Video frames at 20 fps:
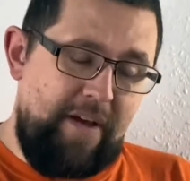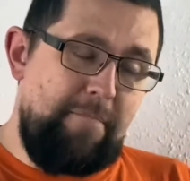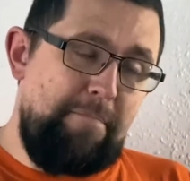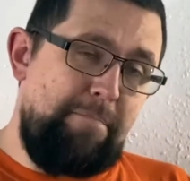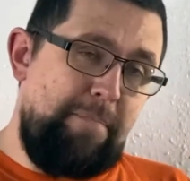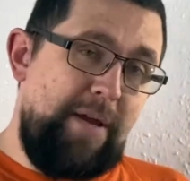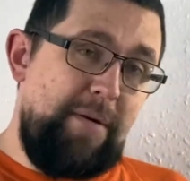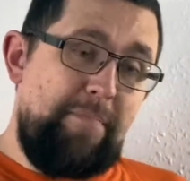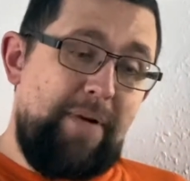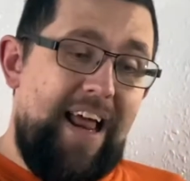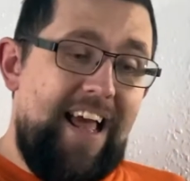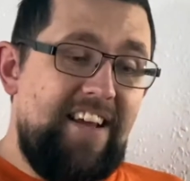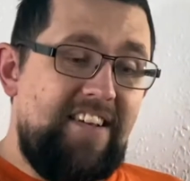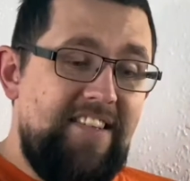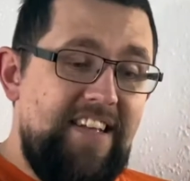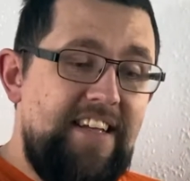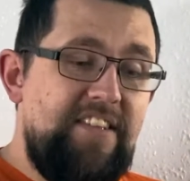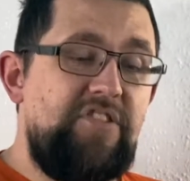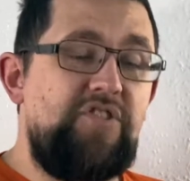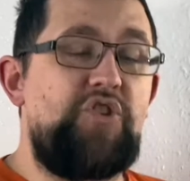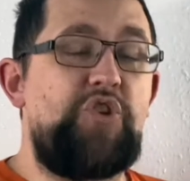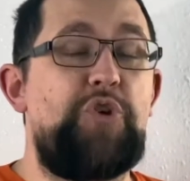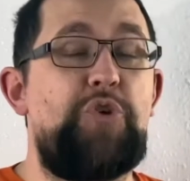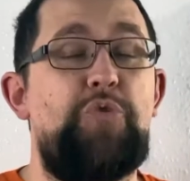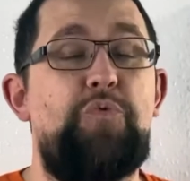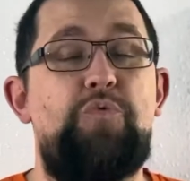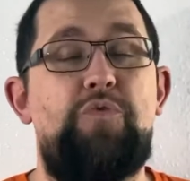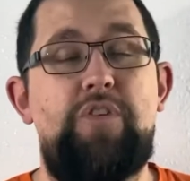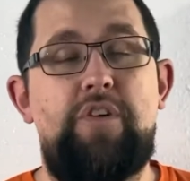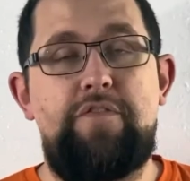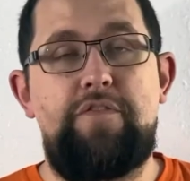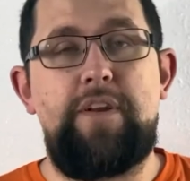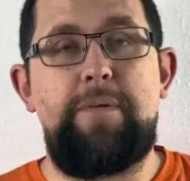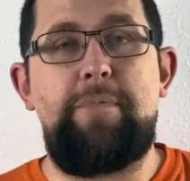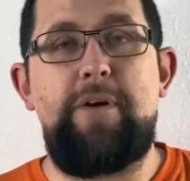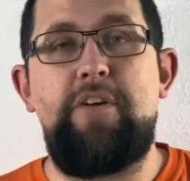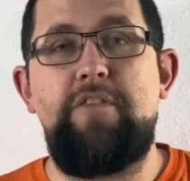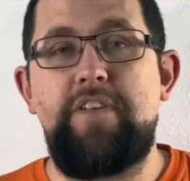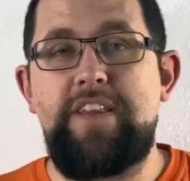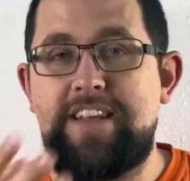people access to, not flip
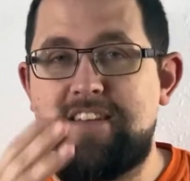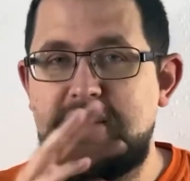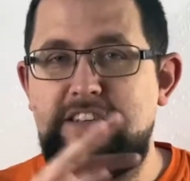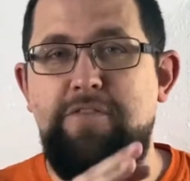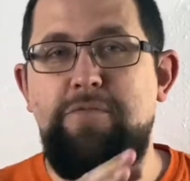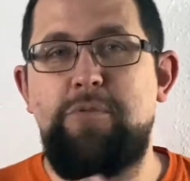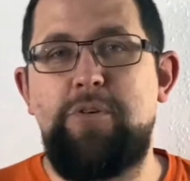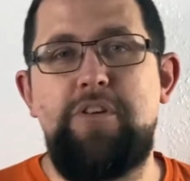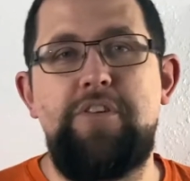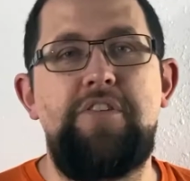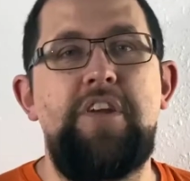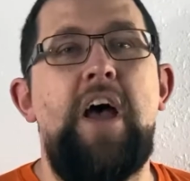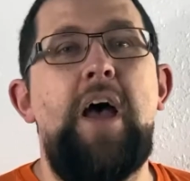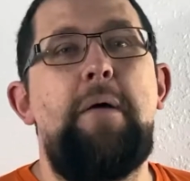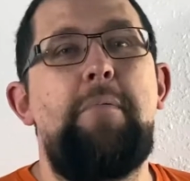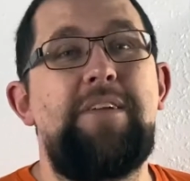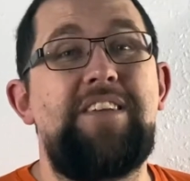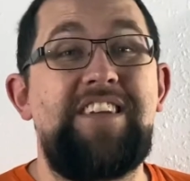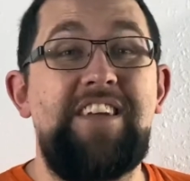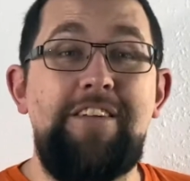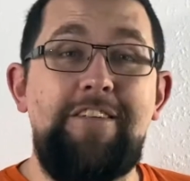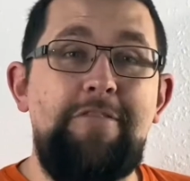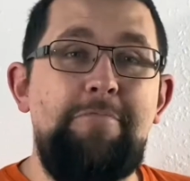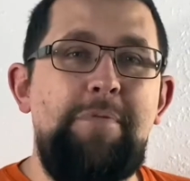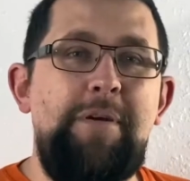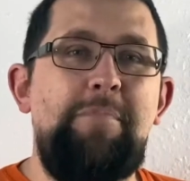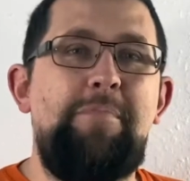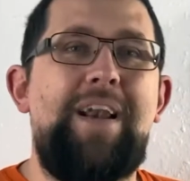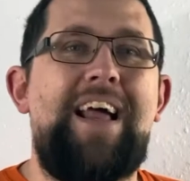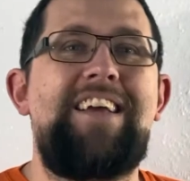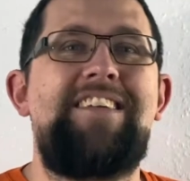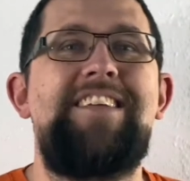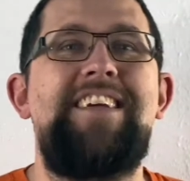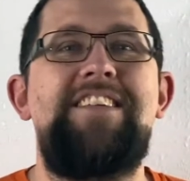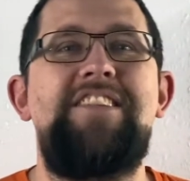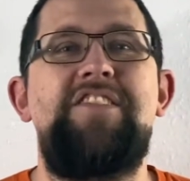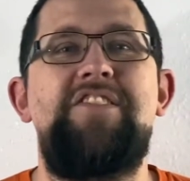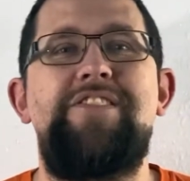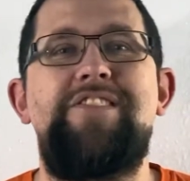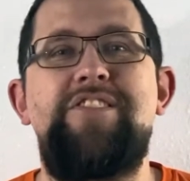over, that's 7 Wonders, but it's going to give people
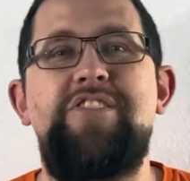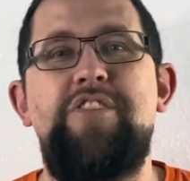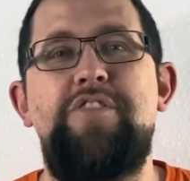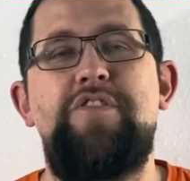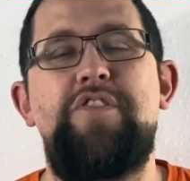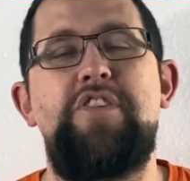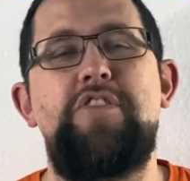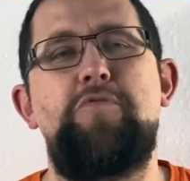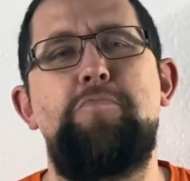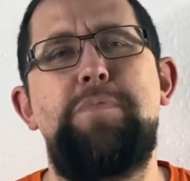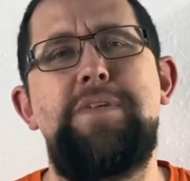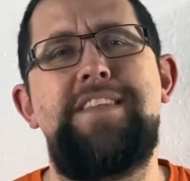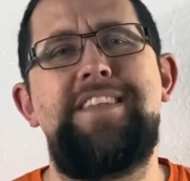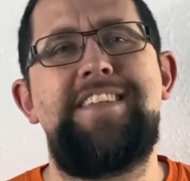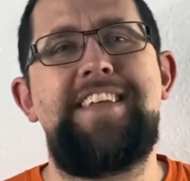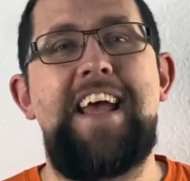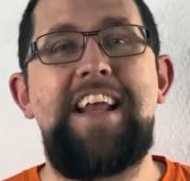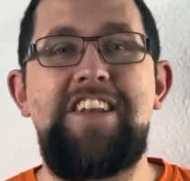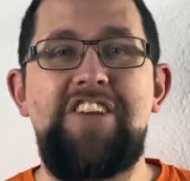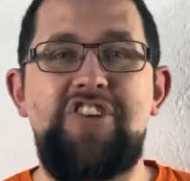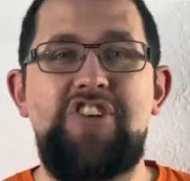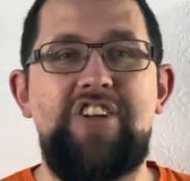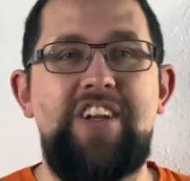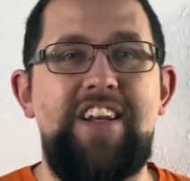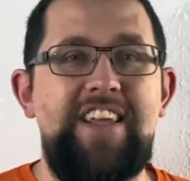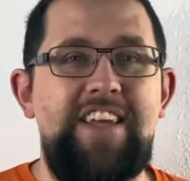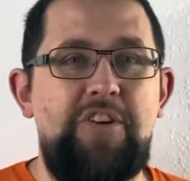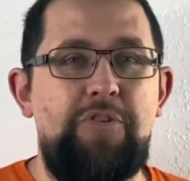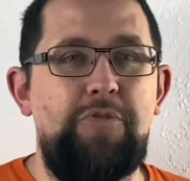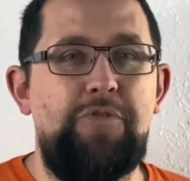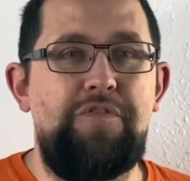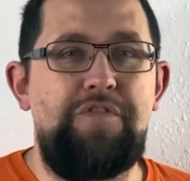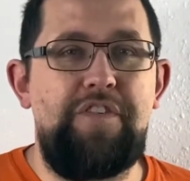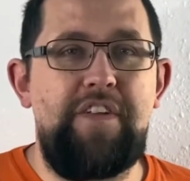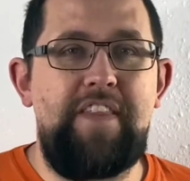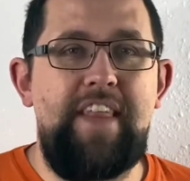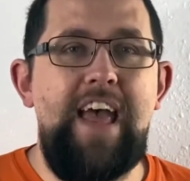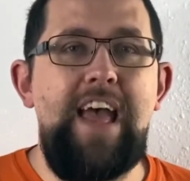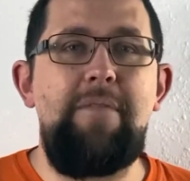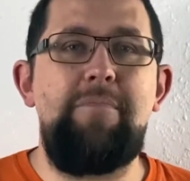access to stuff that's potentially good for
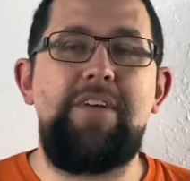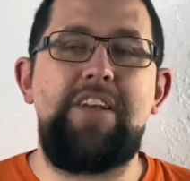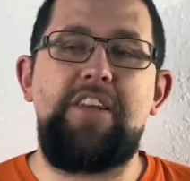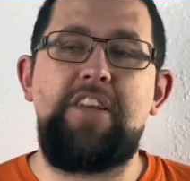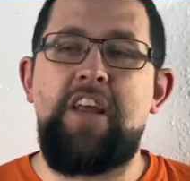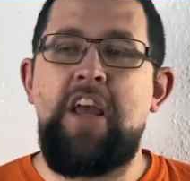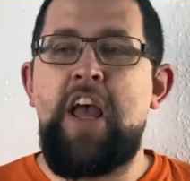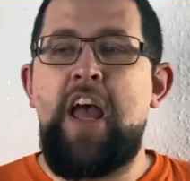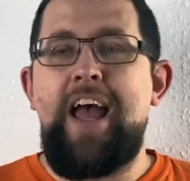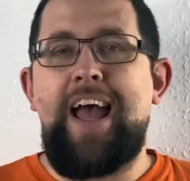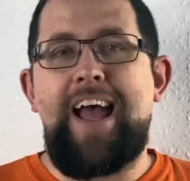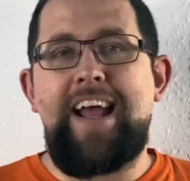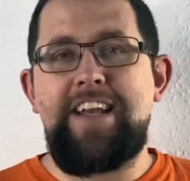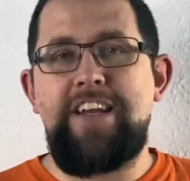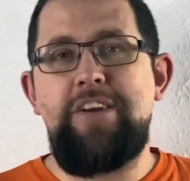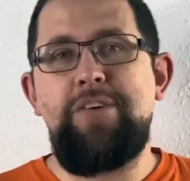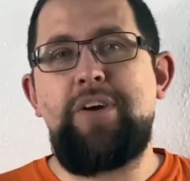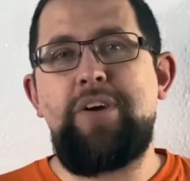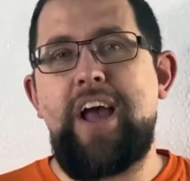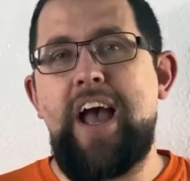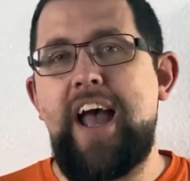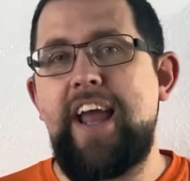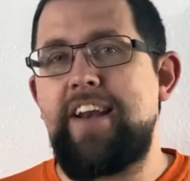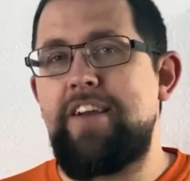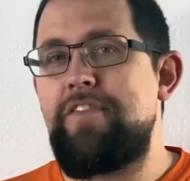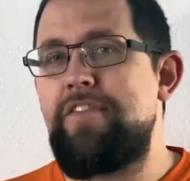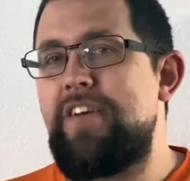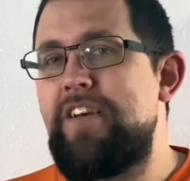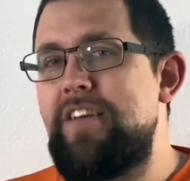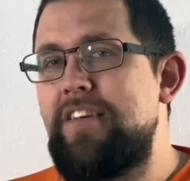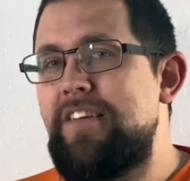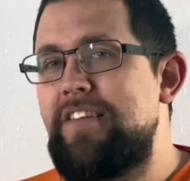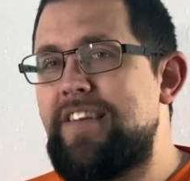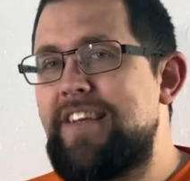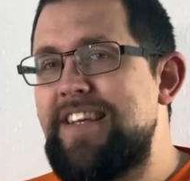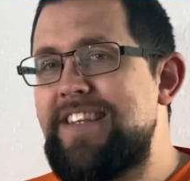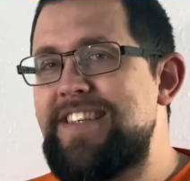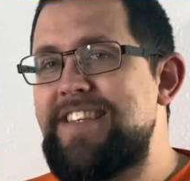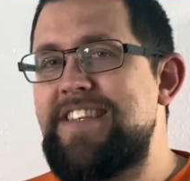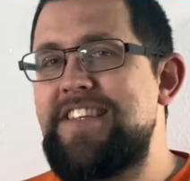them, and you kind of
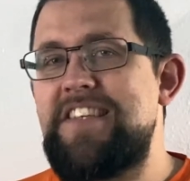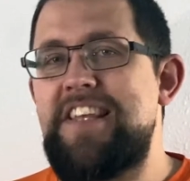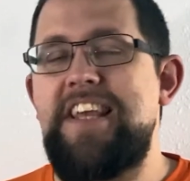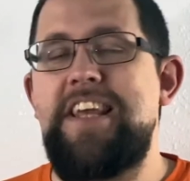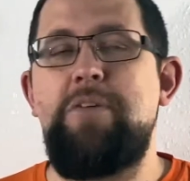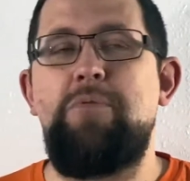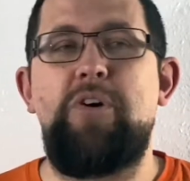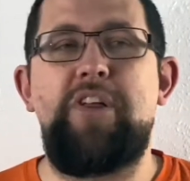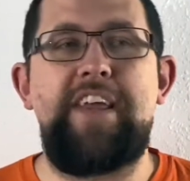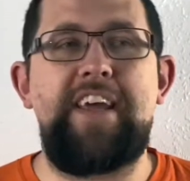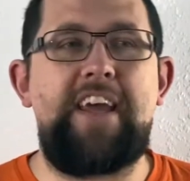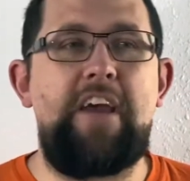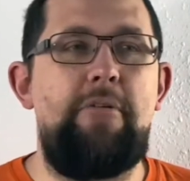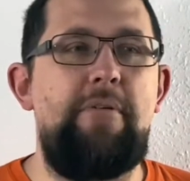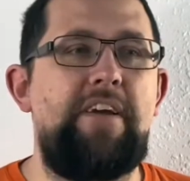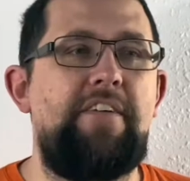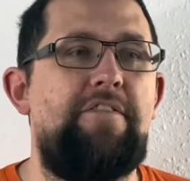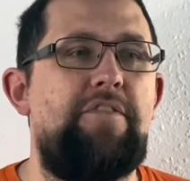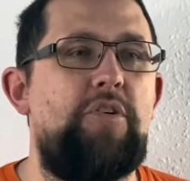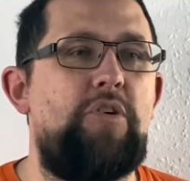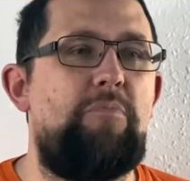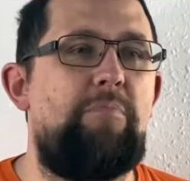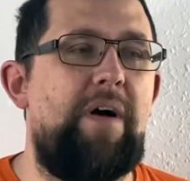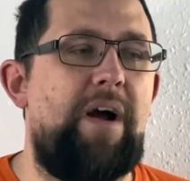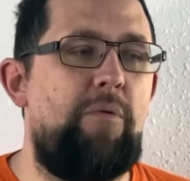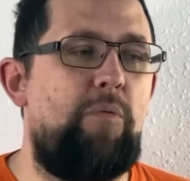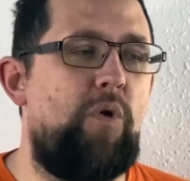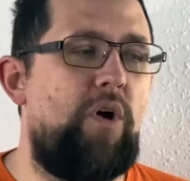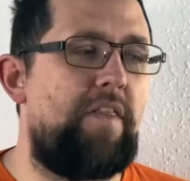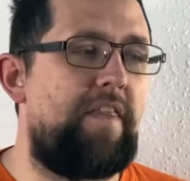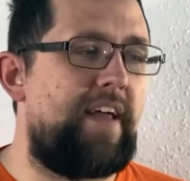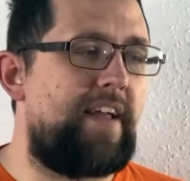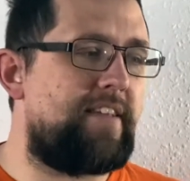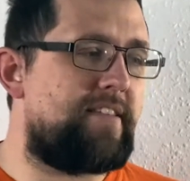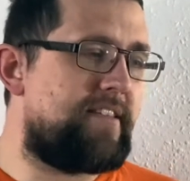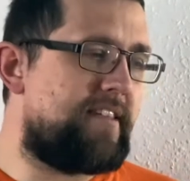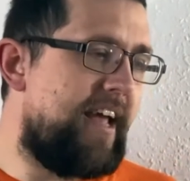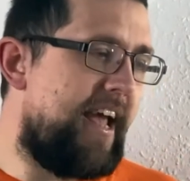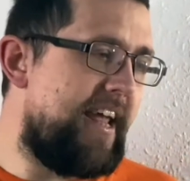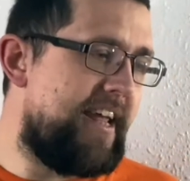can see what they're going for by what they
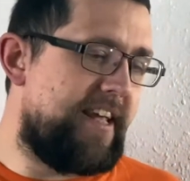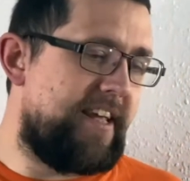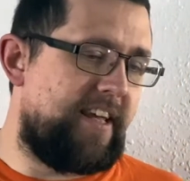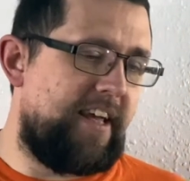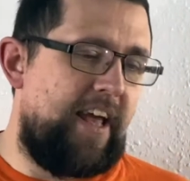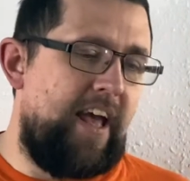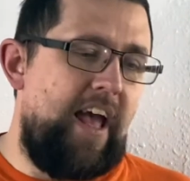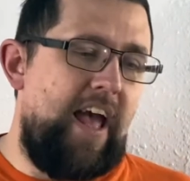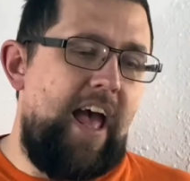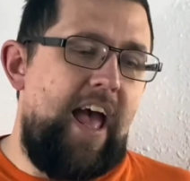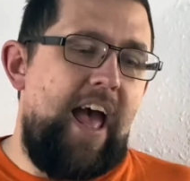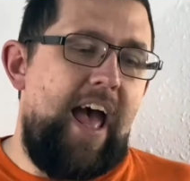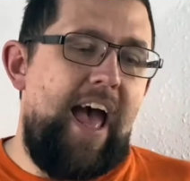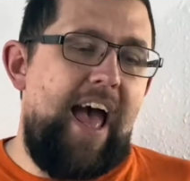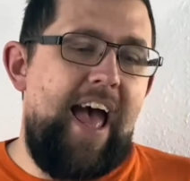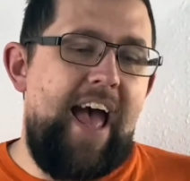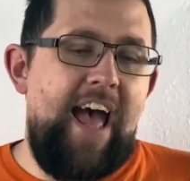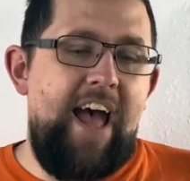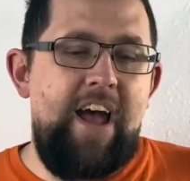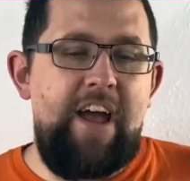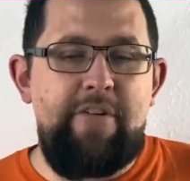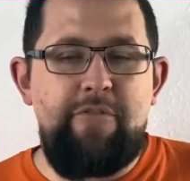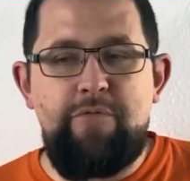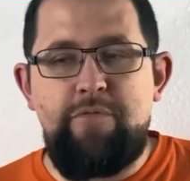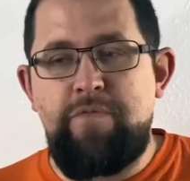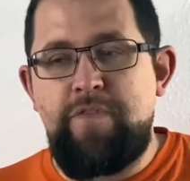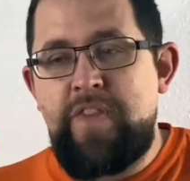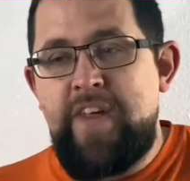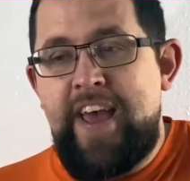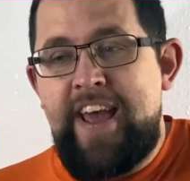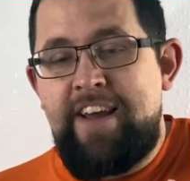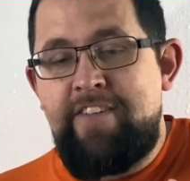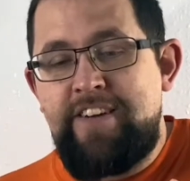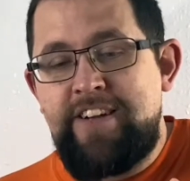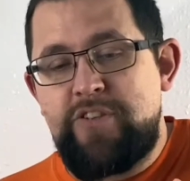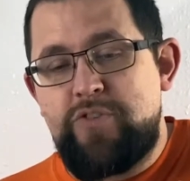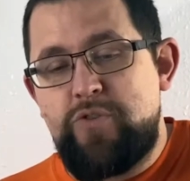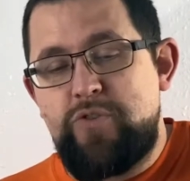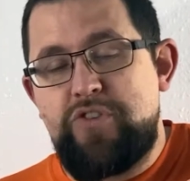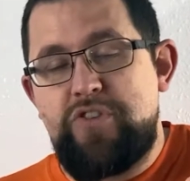take. There
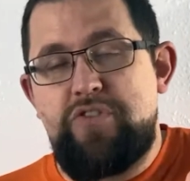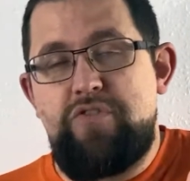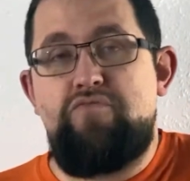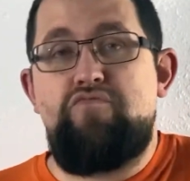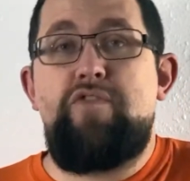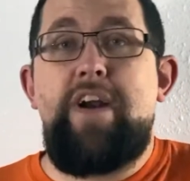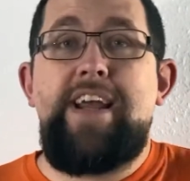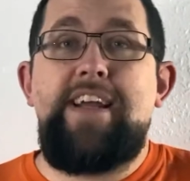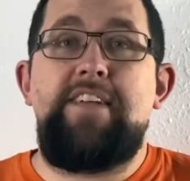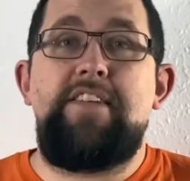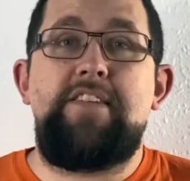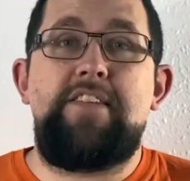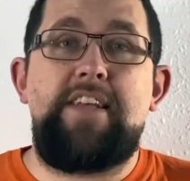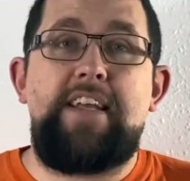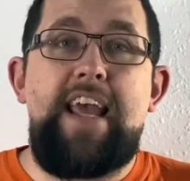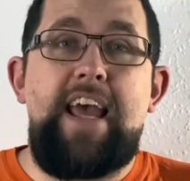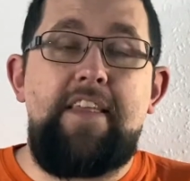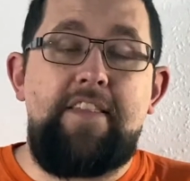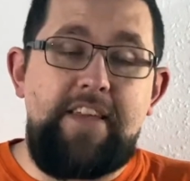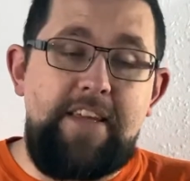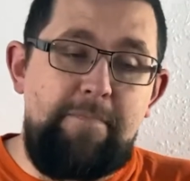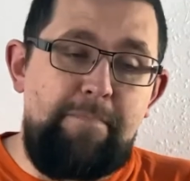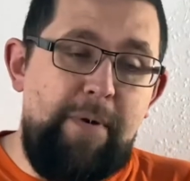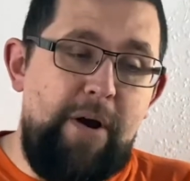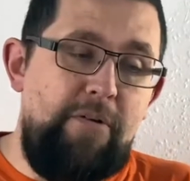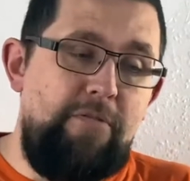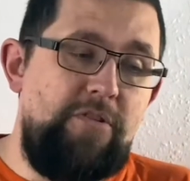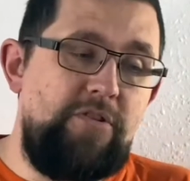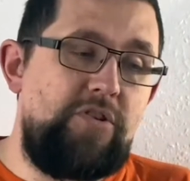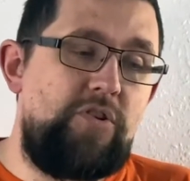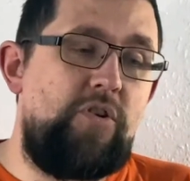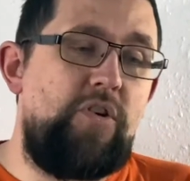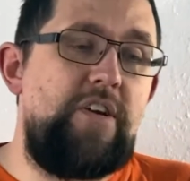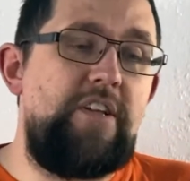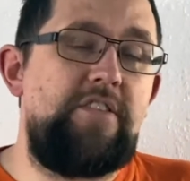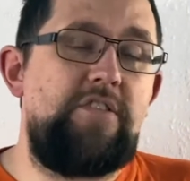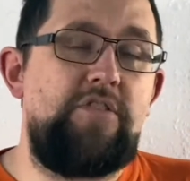is also the race to get the bonus coins as